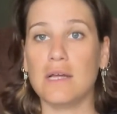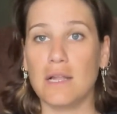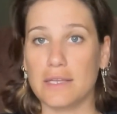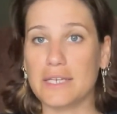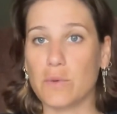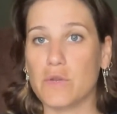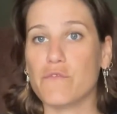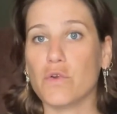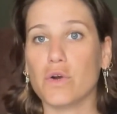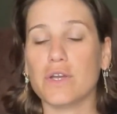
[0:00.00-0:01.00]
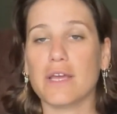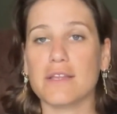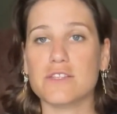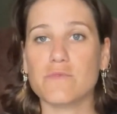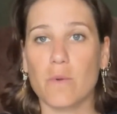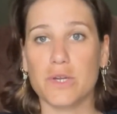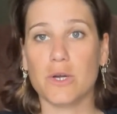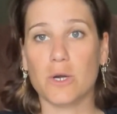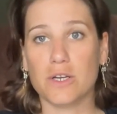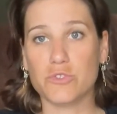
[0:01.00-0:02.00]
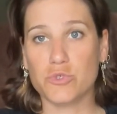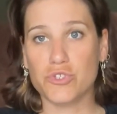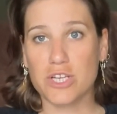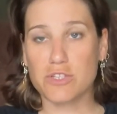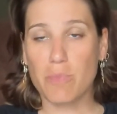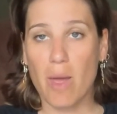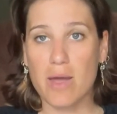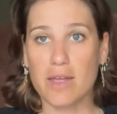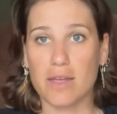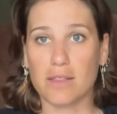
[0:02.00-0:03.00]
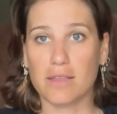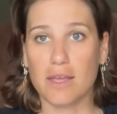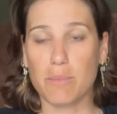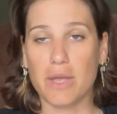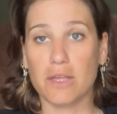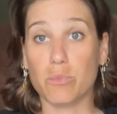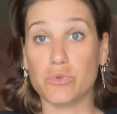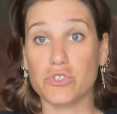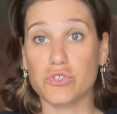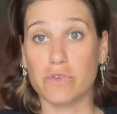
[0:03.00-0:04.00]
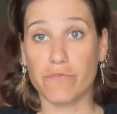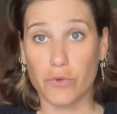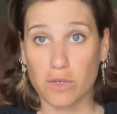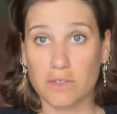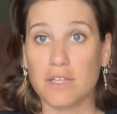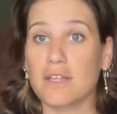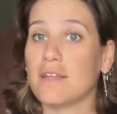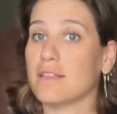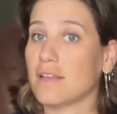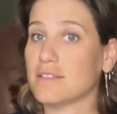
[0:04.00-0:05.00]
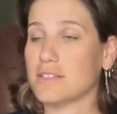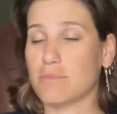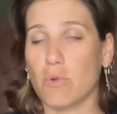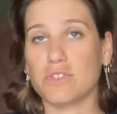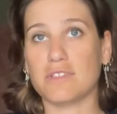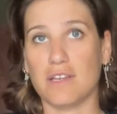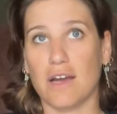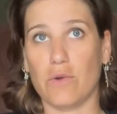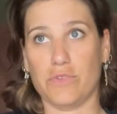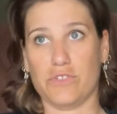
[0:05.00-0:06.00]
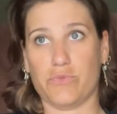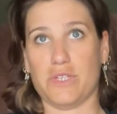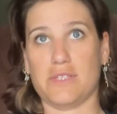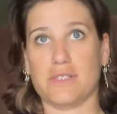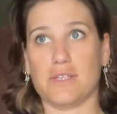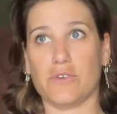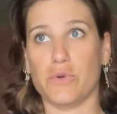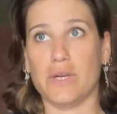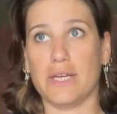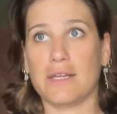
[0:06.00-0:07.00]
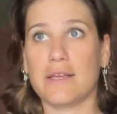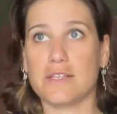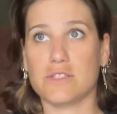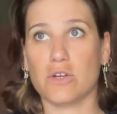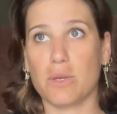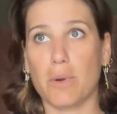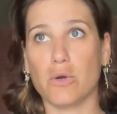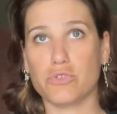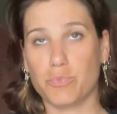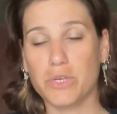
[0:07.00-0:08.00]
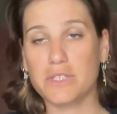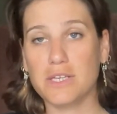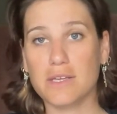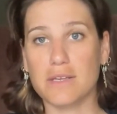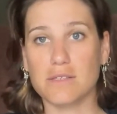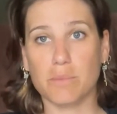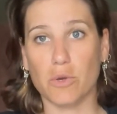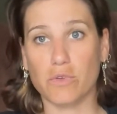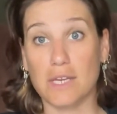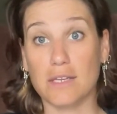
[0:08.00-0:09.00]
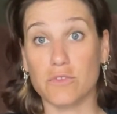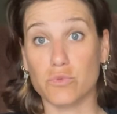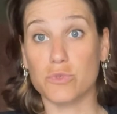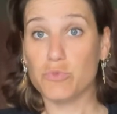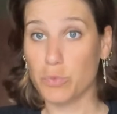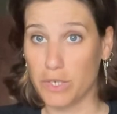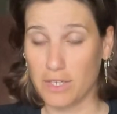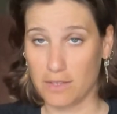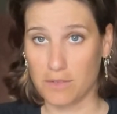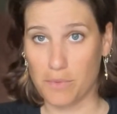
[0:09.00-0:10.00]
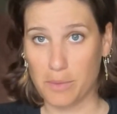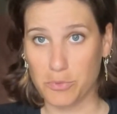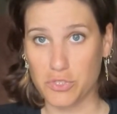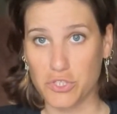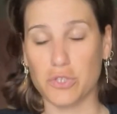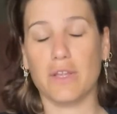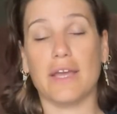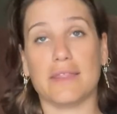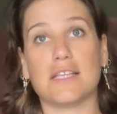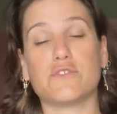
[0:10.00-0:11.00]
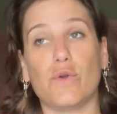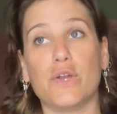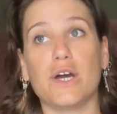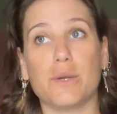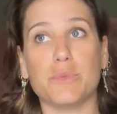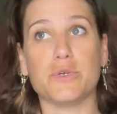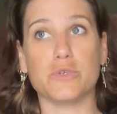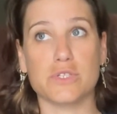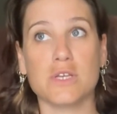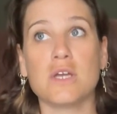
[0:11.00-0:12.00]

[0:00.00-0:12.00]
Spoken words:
lead out in front, and it's very hard to chase back and get back in position in front. That's mostly how these races are going. It's not about sprinting, it's about getting to the sprint in the right position, and that's very hard because